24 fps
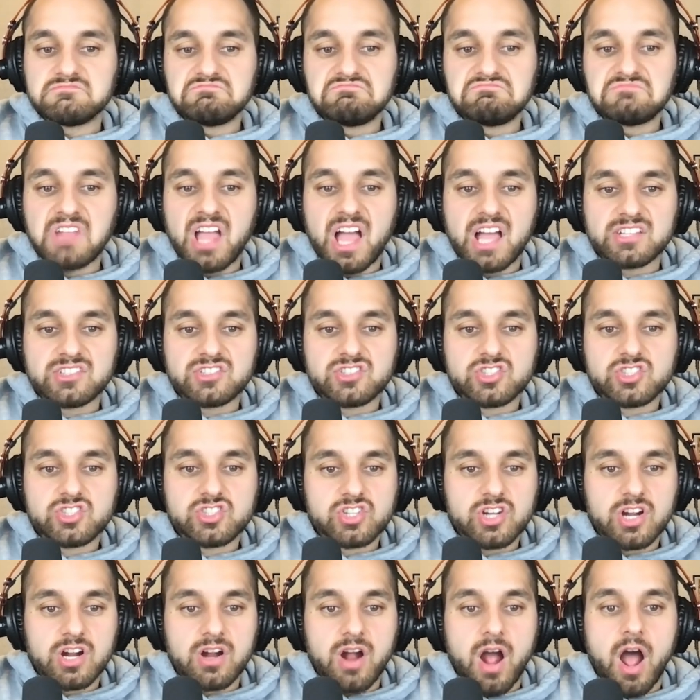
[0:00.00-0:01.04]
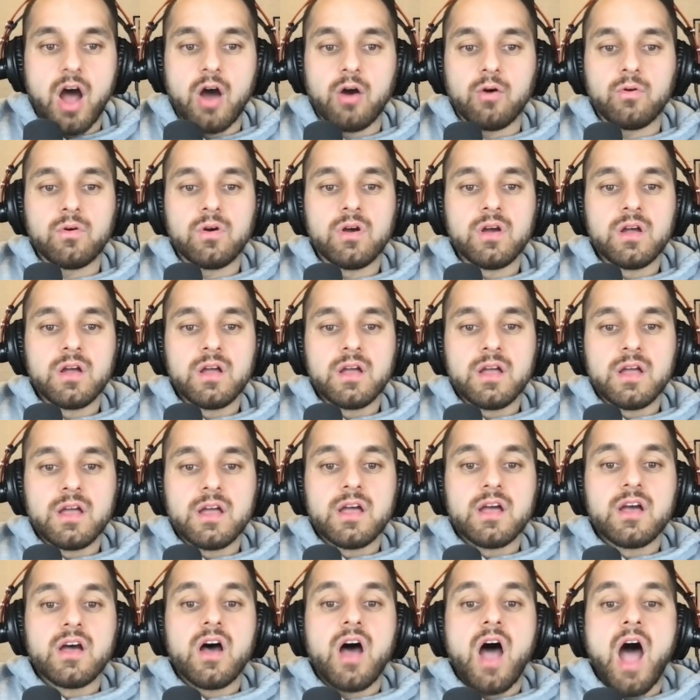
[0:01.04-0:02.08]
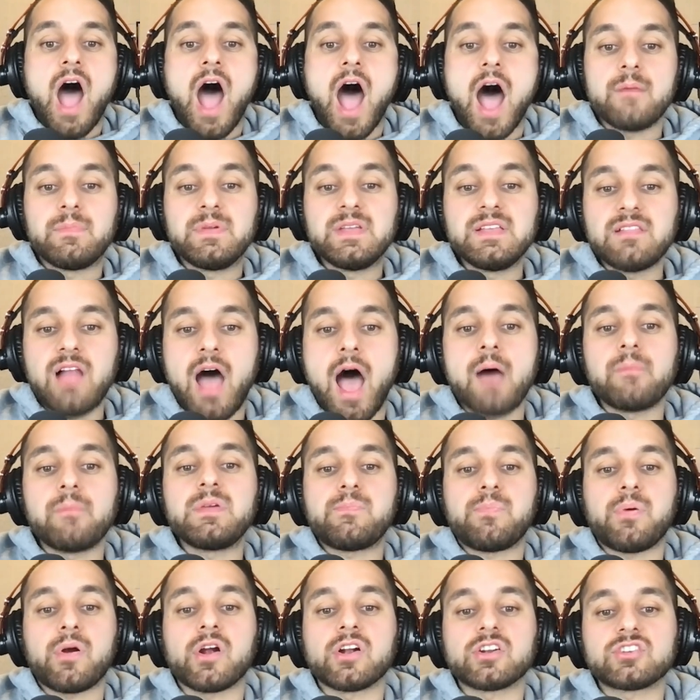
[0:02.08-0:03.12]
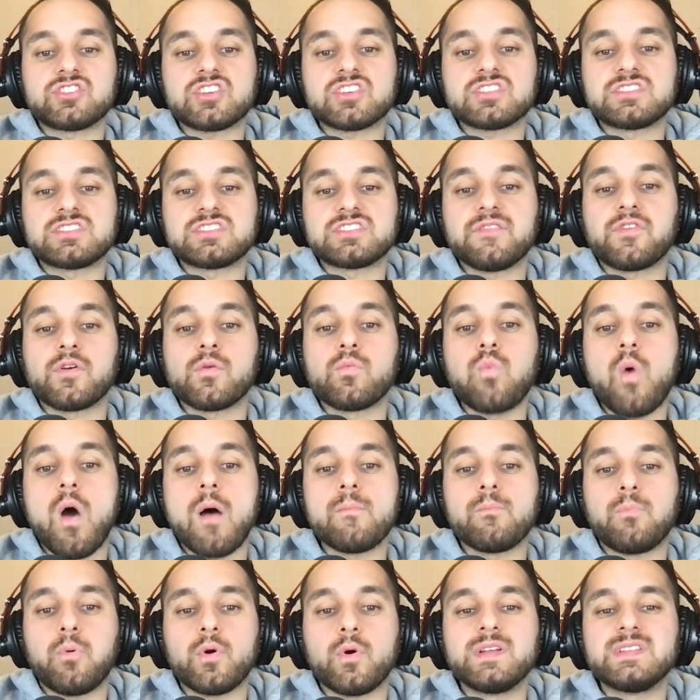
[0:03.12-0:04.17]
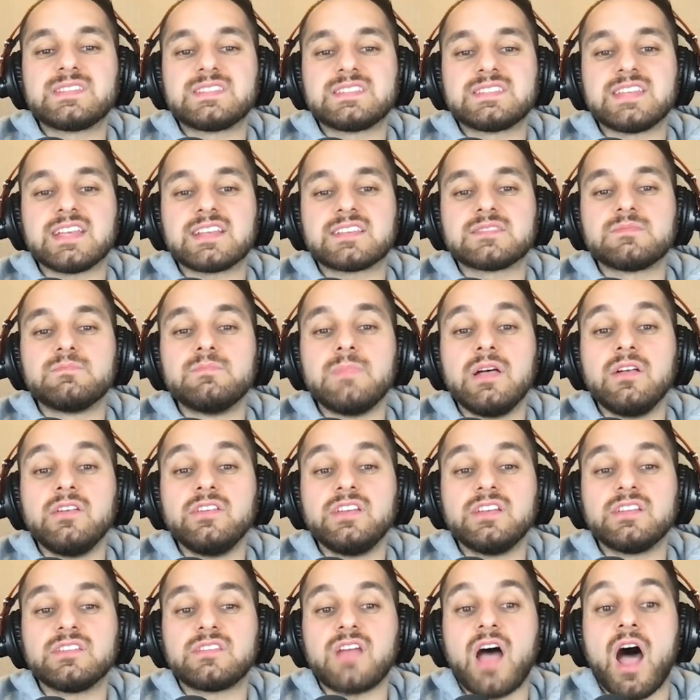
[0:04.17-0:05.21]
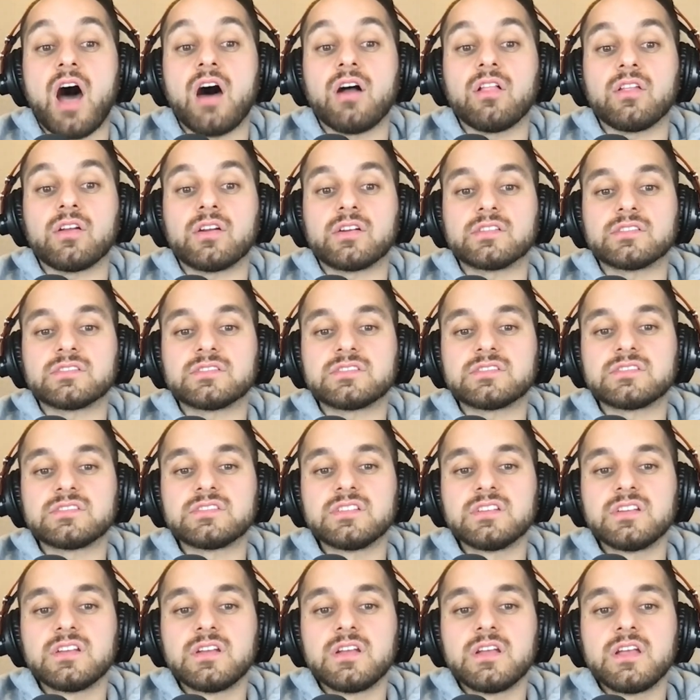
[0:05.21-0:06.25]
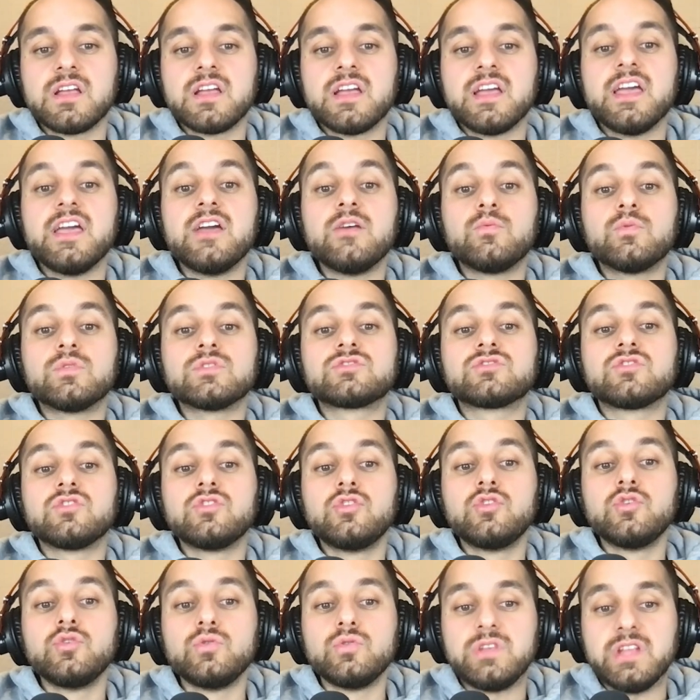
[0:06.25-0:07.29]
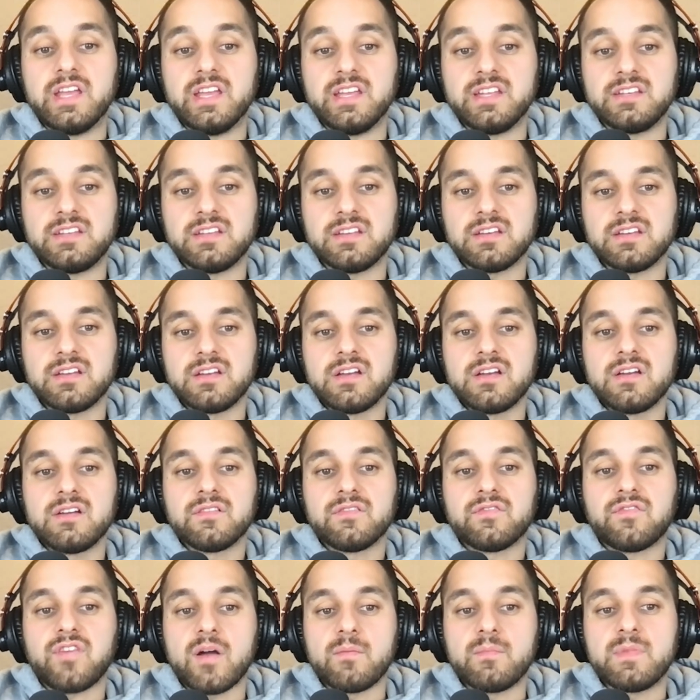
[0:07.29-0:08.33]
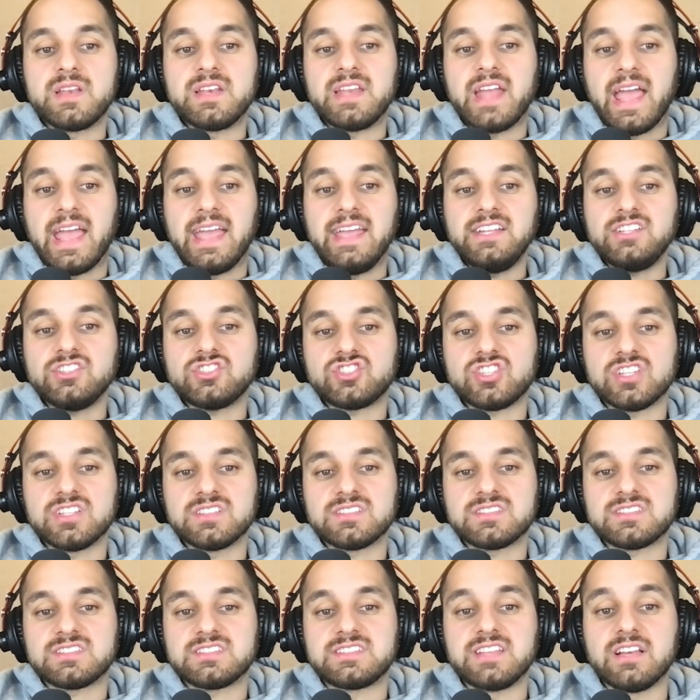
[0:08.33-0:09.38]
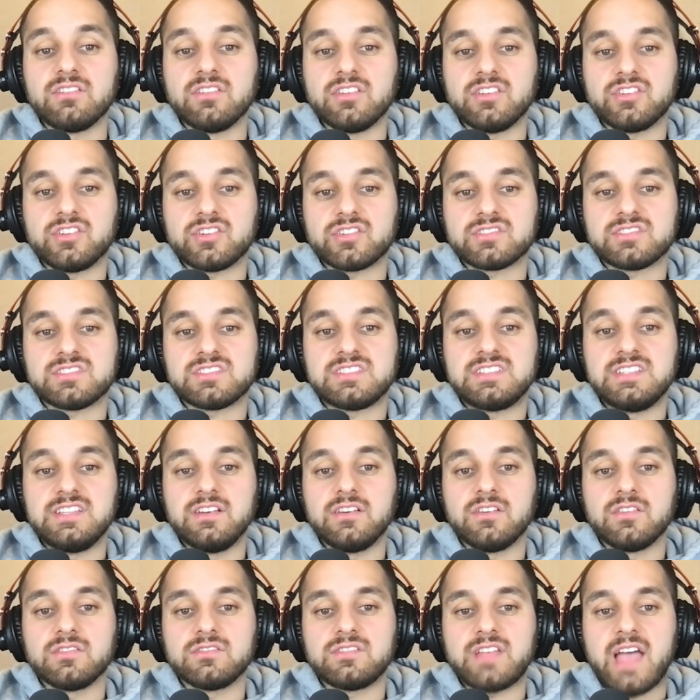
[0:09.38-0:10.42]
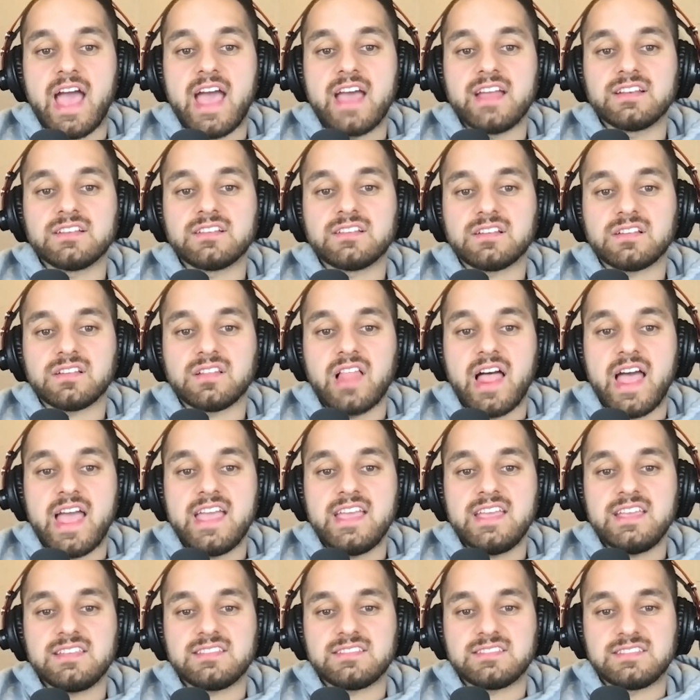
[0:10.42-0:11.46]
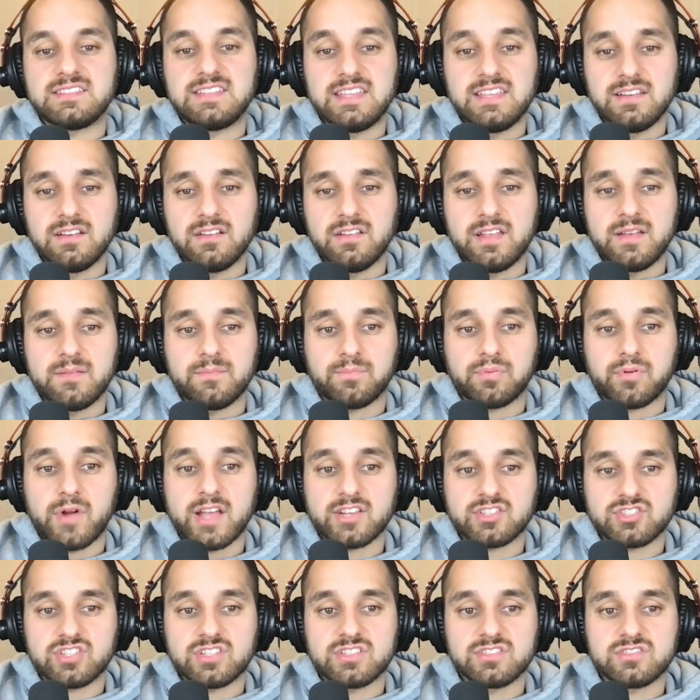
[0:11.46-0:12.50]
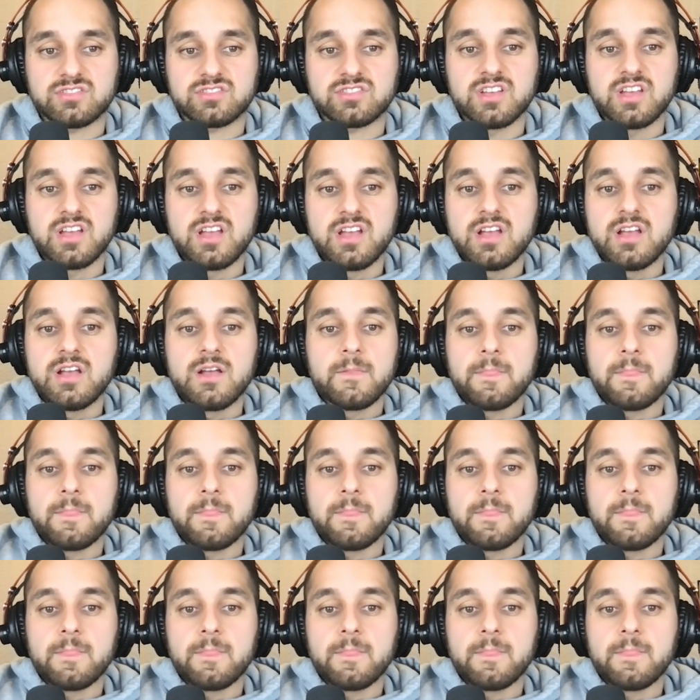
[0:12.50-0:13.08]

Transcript: Not sure. Oh, Hobby Lobby purchased it for $1.6 million. It was looted from an ancient cylinder sealed and clay seal impressions